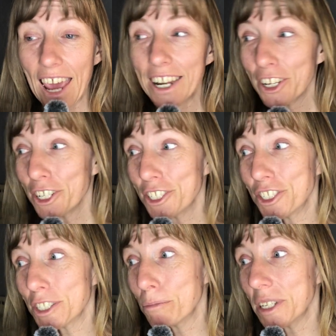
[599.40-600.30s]
And it could
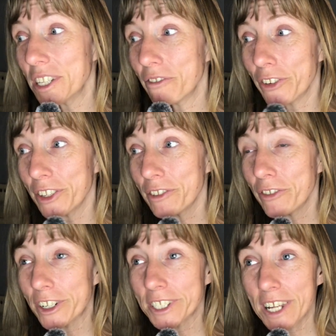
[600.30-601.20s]
just be that for the
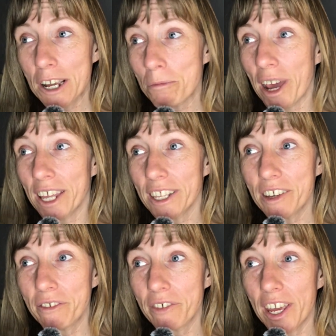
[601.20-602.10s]
first time, I
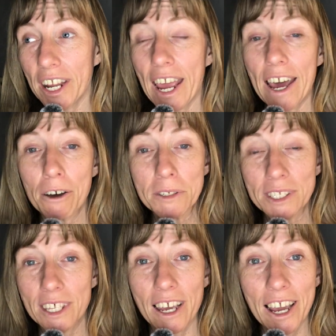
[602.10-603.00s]
live in a
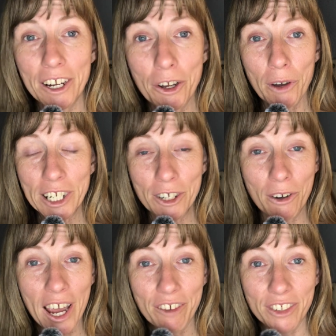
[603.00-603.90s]
house that I I
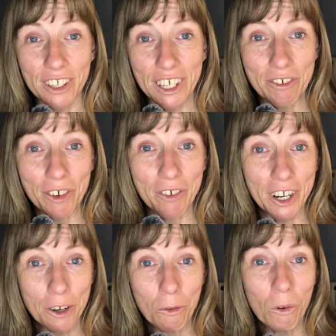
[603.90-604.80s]
don't have to leave if I
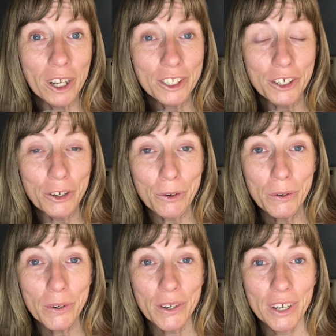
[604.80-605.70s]
don't want to.
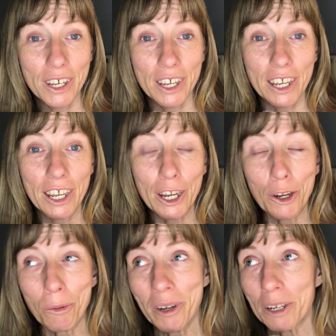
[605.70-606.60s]

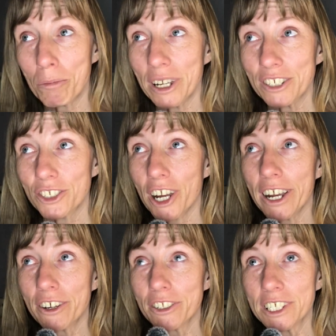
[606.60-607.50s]
My
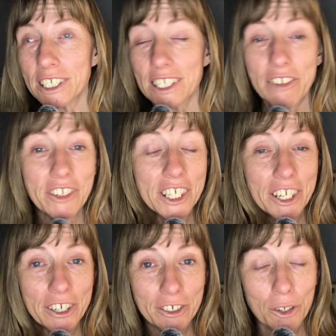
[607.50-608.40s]
child is 17
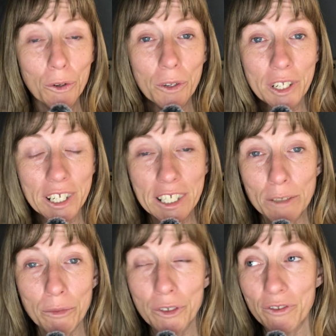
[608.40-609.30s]
years old and
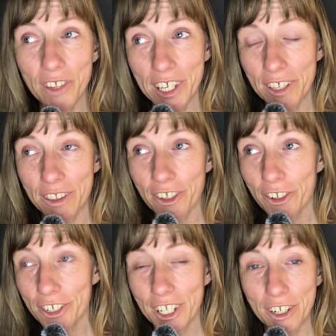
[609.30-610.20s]
he's moved like
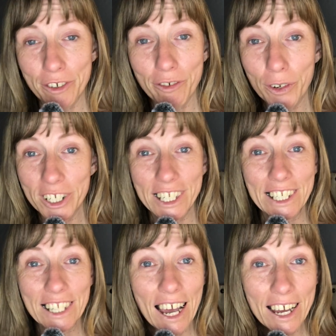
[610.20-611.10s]
13 or
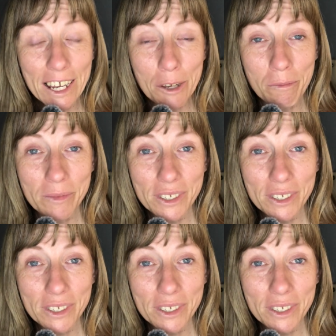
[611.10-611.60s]
14 times.